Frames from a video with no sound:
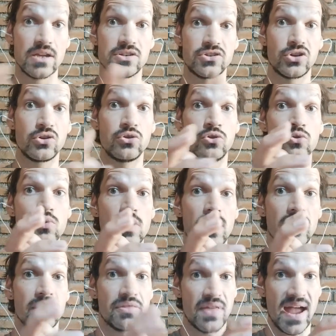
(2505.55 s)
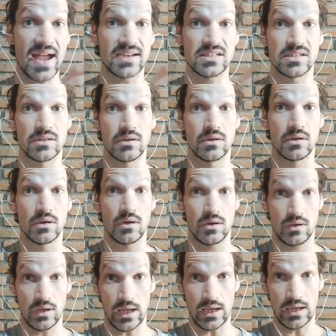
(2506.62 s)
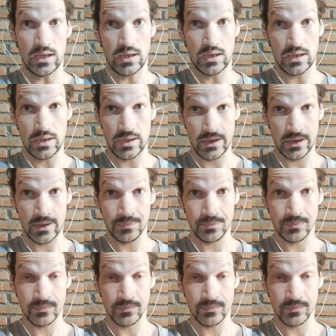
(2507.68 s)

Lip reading: to that to